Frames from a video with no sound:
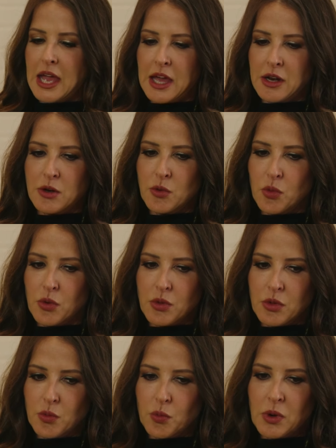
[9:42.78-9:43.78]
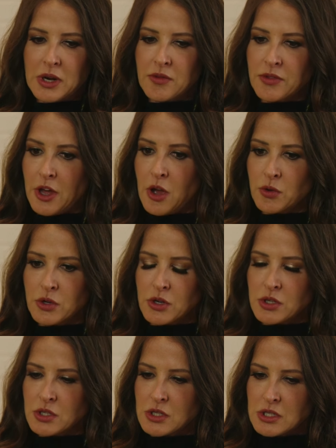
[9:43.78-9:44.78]
And one of the
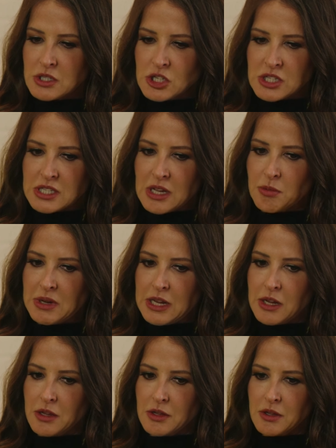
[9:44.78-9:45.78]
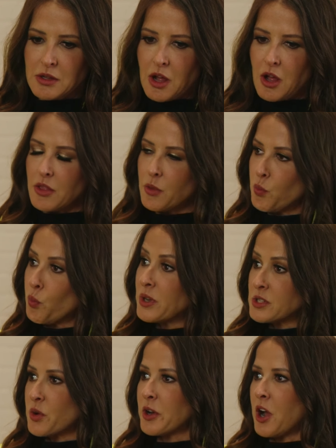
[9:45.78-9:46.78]
owners just sent me
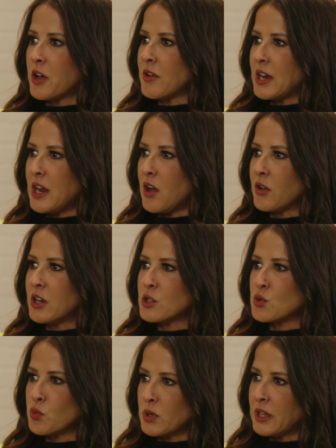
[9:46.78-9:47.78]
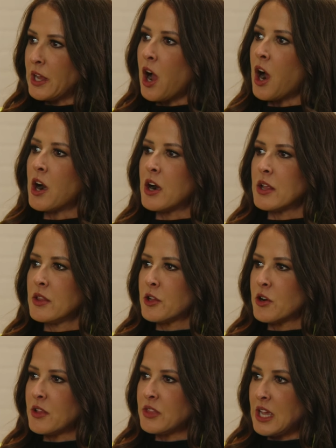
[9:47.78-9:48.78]
what's going on right now, and it's really hard, and
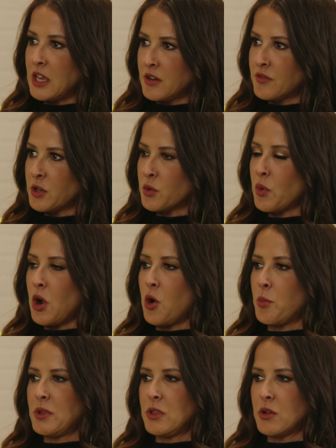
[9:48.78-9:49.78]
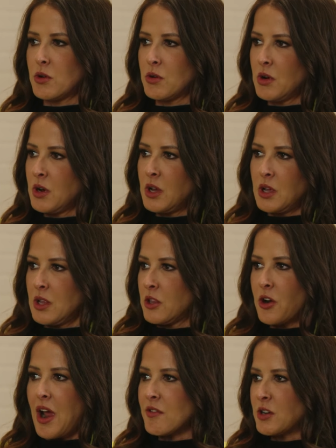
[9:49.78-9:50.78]
they're at the end of their rope, and
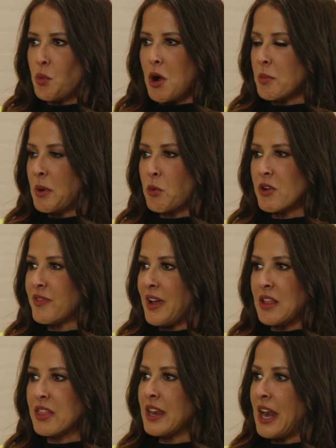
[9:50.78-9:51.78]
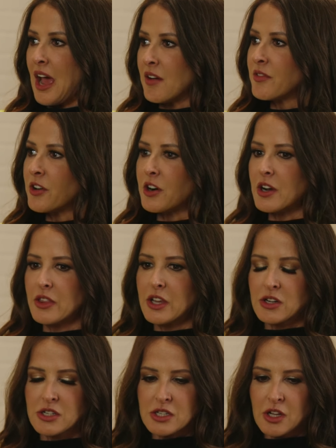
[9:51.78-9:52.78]
they're having to walk by more faith than ever, and
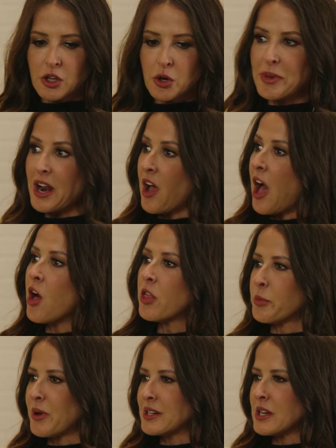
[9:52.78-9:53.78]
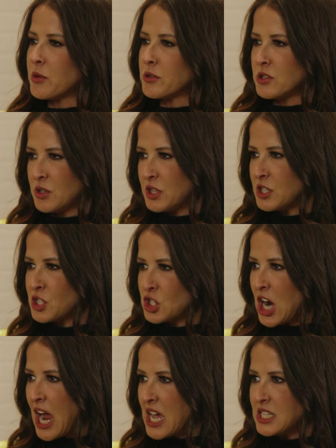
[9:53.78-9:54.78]
there's a little bit of health breakdown due to the
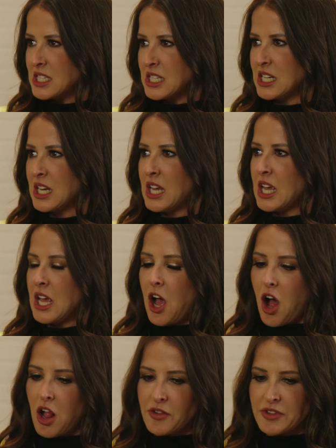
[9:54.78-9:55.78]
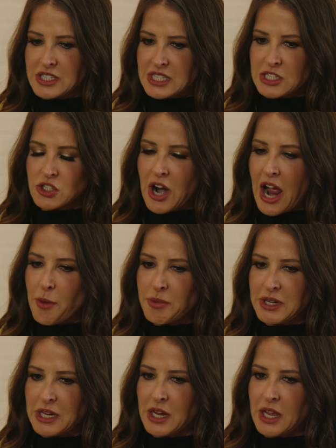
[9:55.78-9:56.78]
stress, and all of these things are
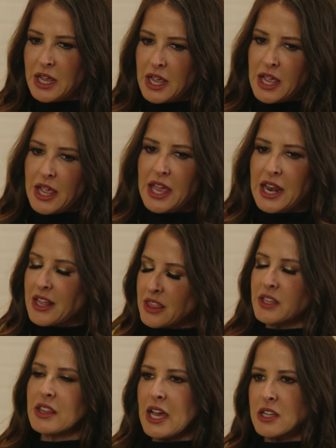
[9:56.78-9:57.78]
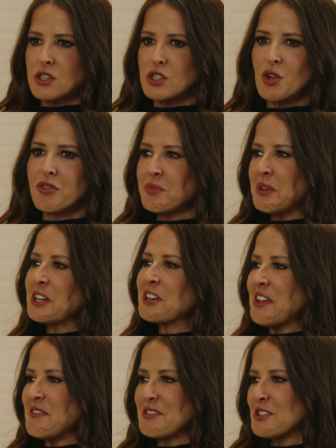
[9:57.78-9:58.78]
happening. And I think that's so familiar
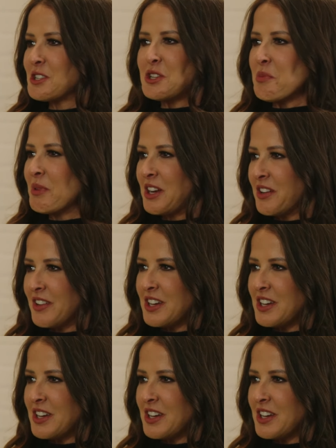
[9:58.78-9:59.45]
to so many of